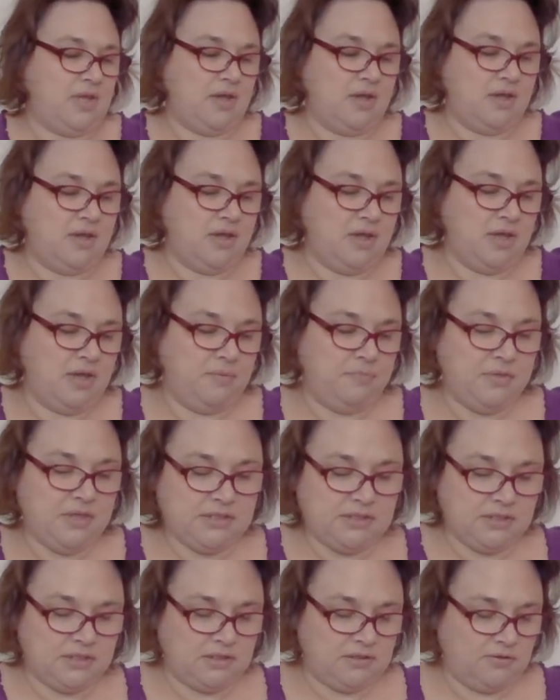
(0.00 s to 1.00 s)
Um,
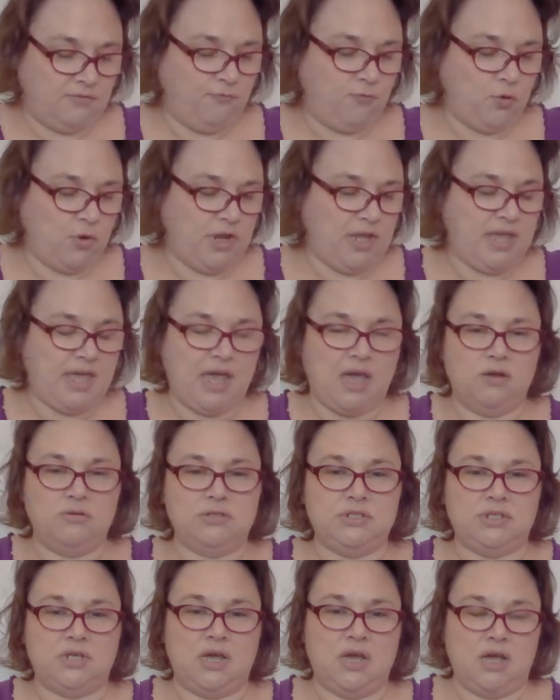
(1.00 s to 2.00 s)
this is 40
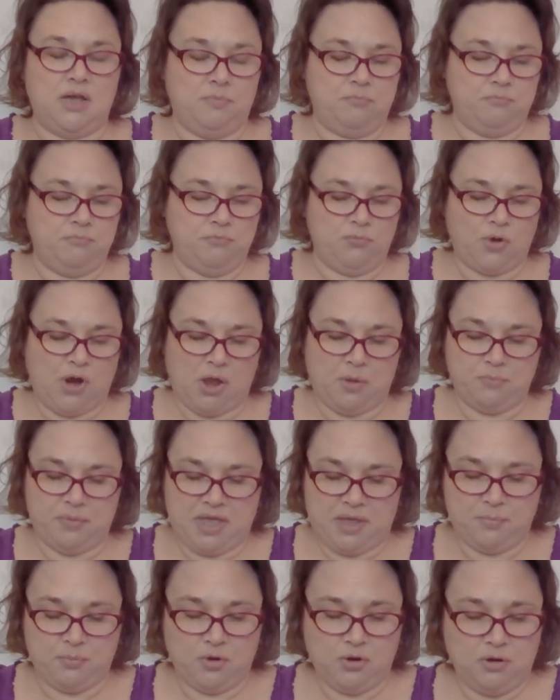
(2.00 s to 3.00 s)
count um, brown
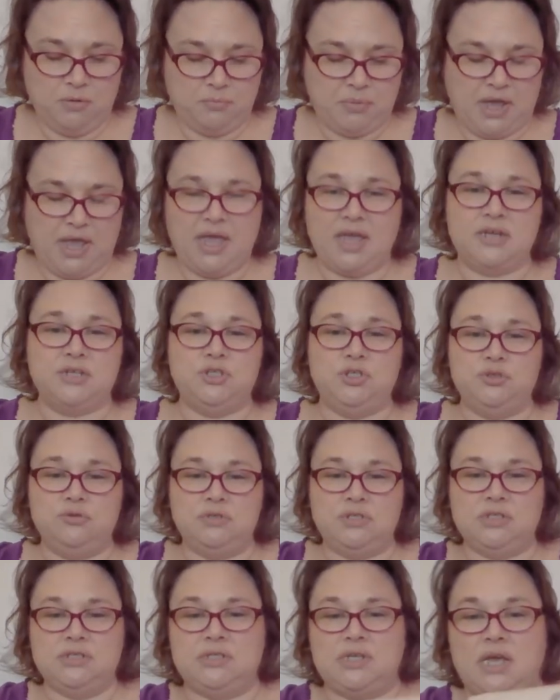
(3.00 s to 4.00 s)
paper by
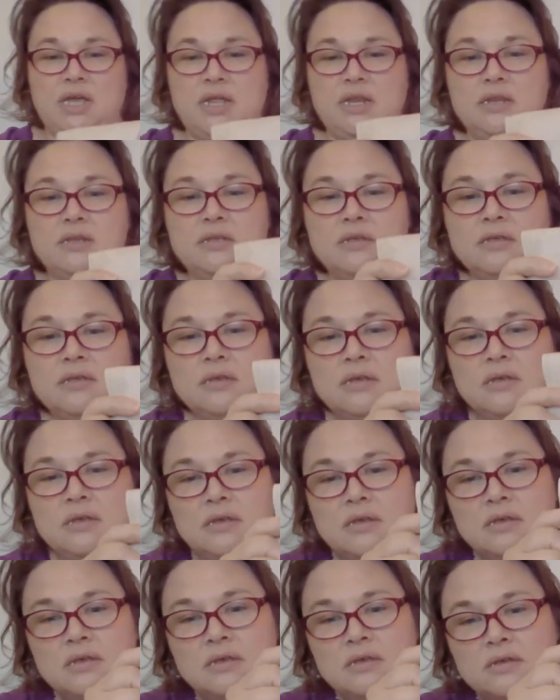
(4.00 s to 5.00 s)
XJu Design.
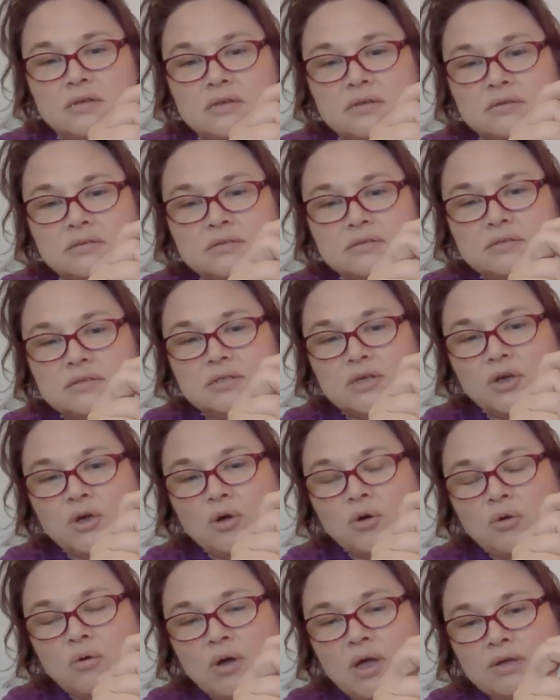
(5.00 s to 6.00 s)

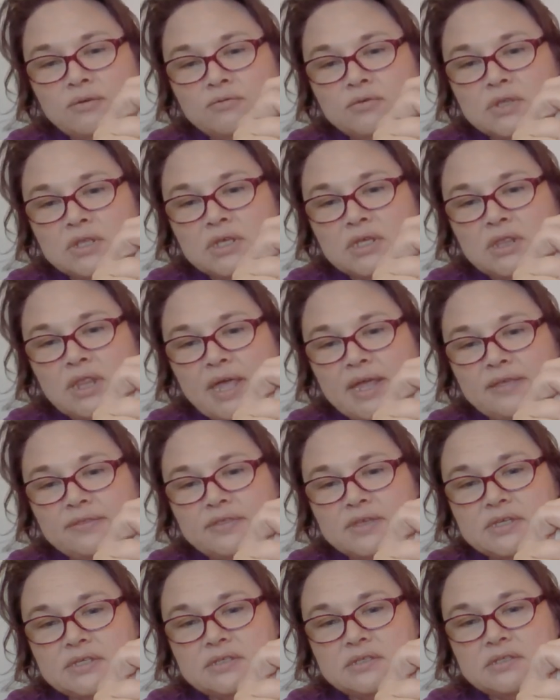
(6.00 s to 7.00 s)
So I really like
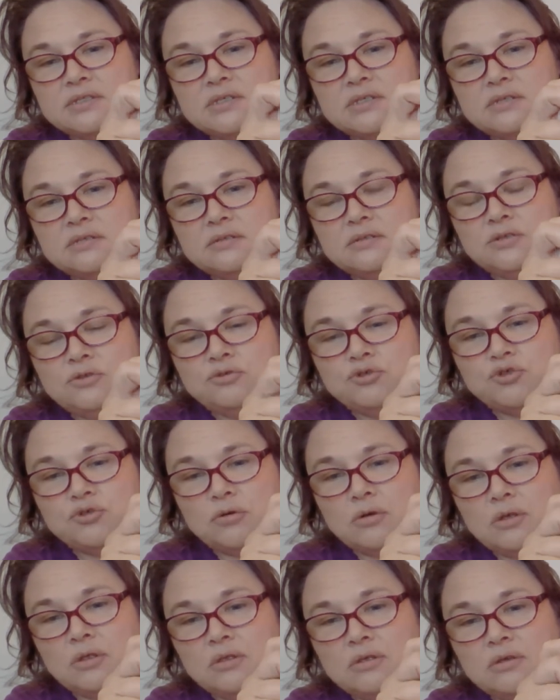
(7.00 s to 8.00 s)
this
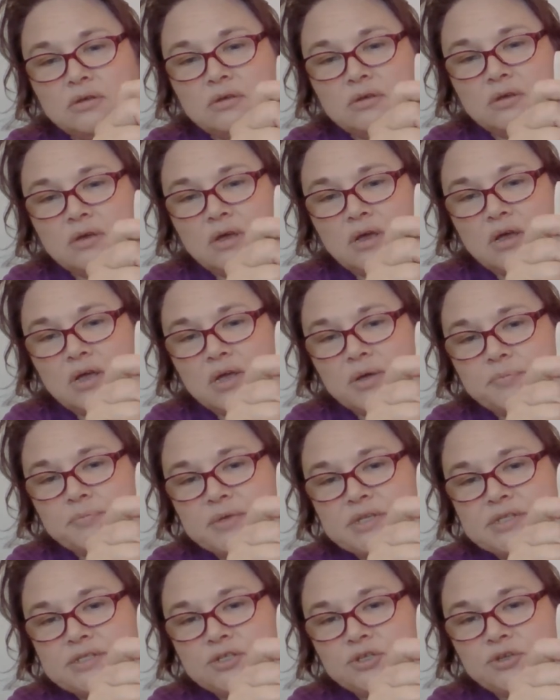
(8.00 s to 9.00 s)
neutral. Um,
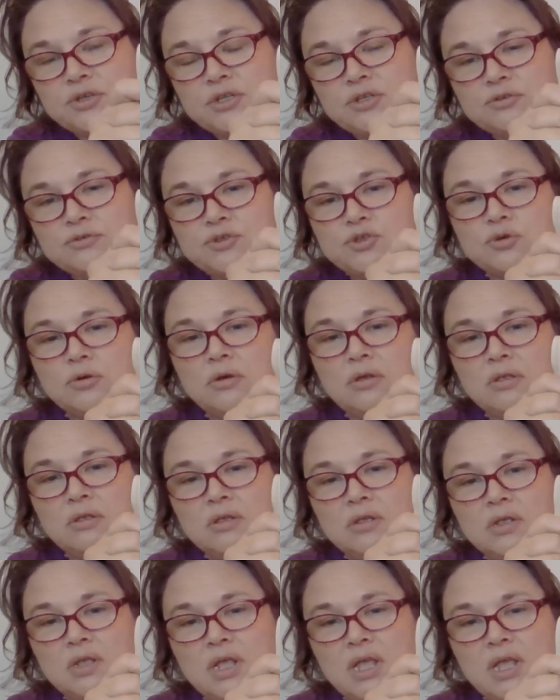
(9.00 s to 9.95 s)
it's a good neutral.